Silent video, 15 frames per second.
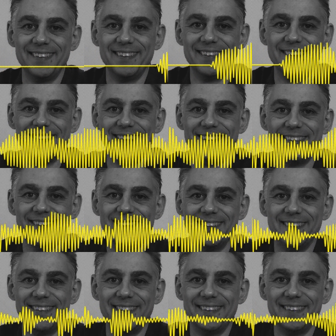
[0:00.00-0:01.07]
even a
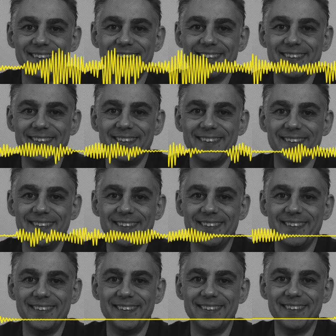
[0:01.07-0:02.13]
rulebook explanation of
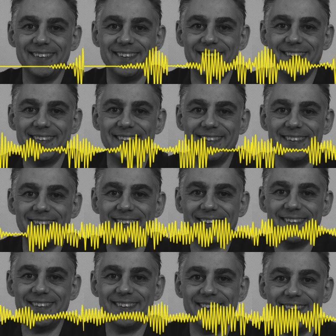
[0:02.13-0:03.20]
them, they're the kind of thing where
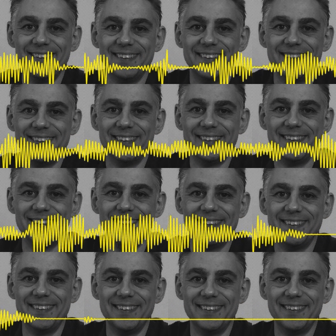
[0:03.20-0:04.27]
you'd read a page and
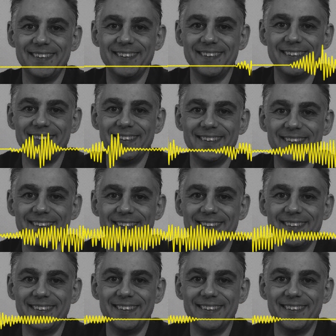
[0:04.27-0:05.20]
go, okay,